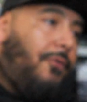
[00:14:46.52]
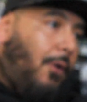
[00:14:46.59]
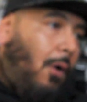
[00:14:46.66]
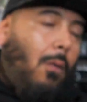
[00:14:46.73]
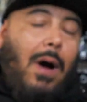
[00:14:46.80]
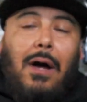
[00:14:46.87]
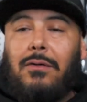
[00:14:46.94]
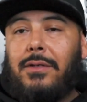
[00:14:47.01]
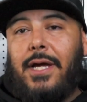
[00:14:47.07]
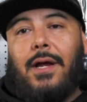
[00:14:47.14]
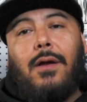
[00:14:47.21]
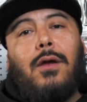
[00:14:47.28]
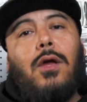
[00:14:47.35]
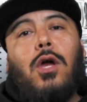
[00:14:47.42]
Throw out
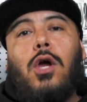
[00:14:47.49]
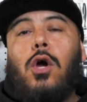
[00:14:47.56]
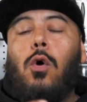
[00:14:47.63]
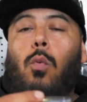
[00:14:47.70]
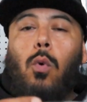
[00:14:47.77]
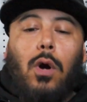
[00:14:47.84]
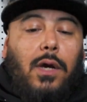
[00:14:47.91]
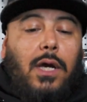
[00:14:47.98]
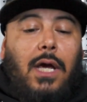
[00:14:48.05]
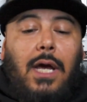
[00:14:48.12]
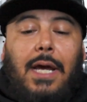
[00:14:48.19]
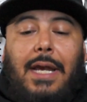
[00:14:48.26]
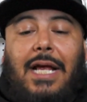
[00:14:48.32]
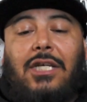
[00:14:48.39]
there, work
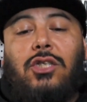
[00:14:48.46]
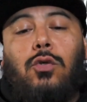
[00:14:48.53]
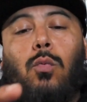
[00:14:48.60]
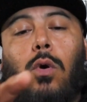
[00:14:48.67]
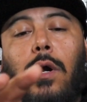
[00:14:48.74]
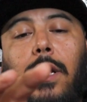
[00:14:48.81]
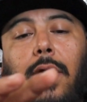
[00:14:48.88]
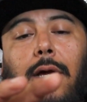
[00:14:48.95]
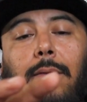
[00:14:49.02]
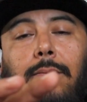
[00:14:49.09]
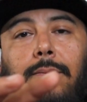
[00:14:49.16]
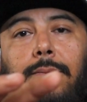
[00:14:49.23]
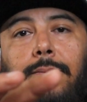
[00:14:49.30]
it. And as you work it,